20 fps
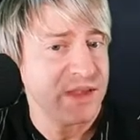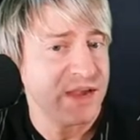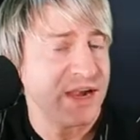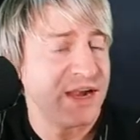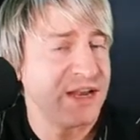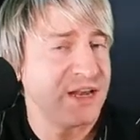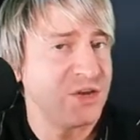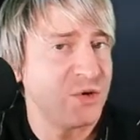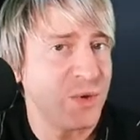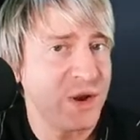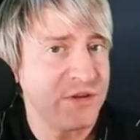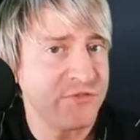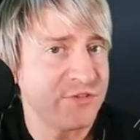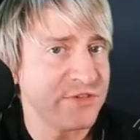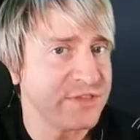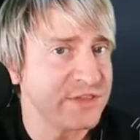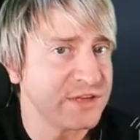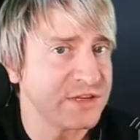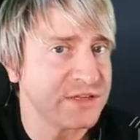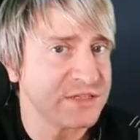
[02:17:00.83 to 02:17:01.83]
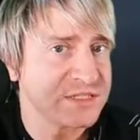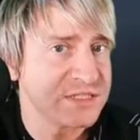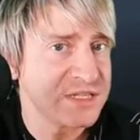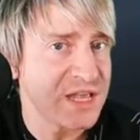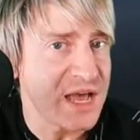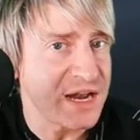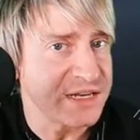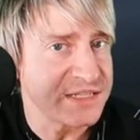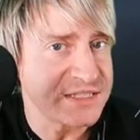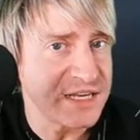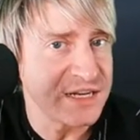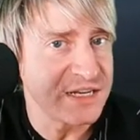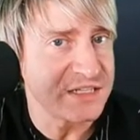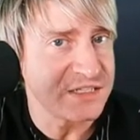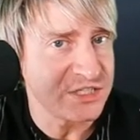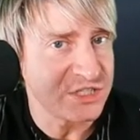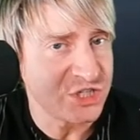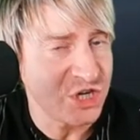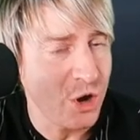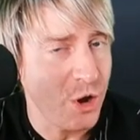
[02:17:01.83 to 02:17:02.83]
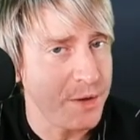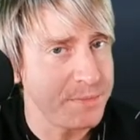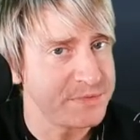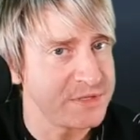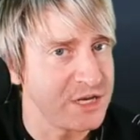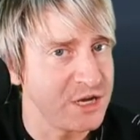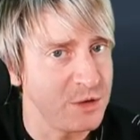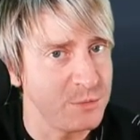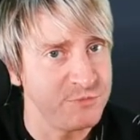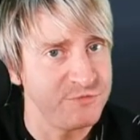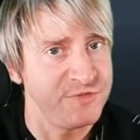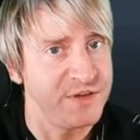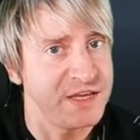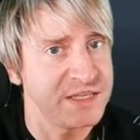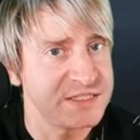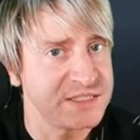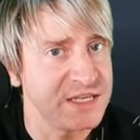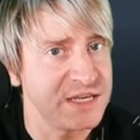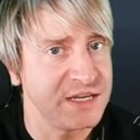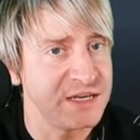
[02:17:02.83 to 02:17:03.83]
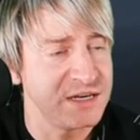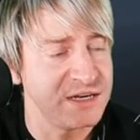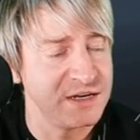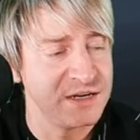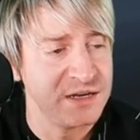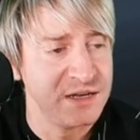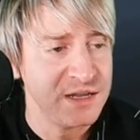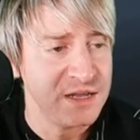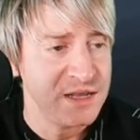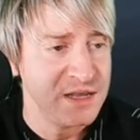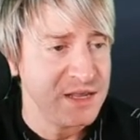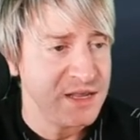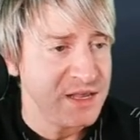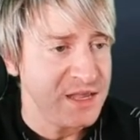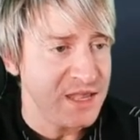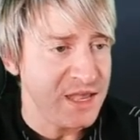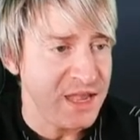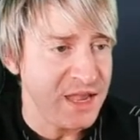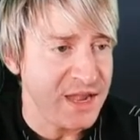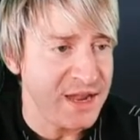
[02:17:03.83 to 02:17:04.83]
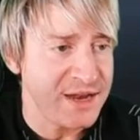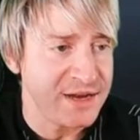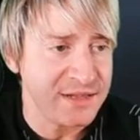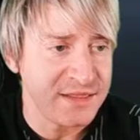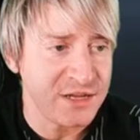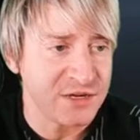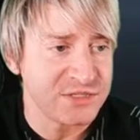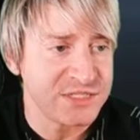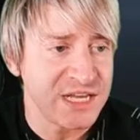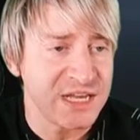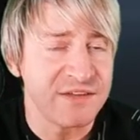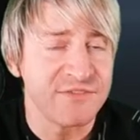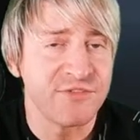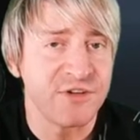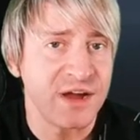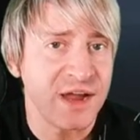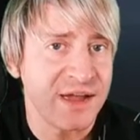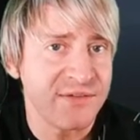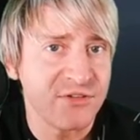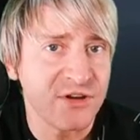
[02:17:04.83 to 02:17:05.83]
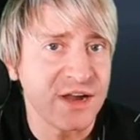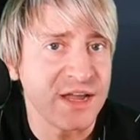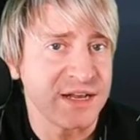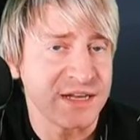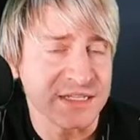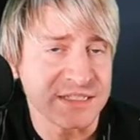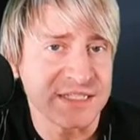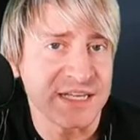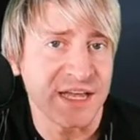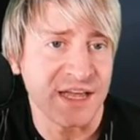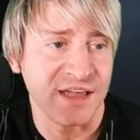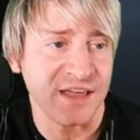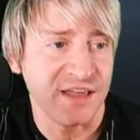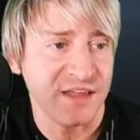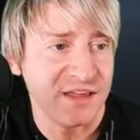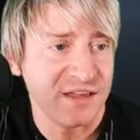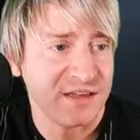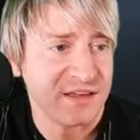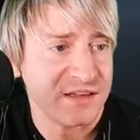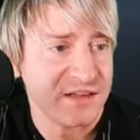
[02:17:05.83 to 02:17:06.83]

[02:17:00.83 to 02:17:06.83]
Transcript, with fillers: and you're waiting for the slot attendant to show up to help fix it, and they're taking forever in a day.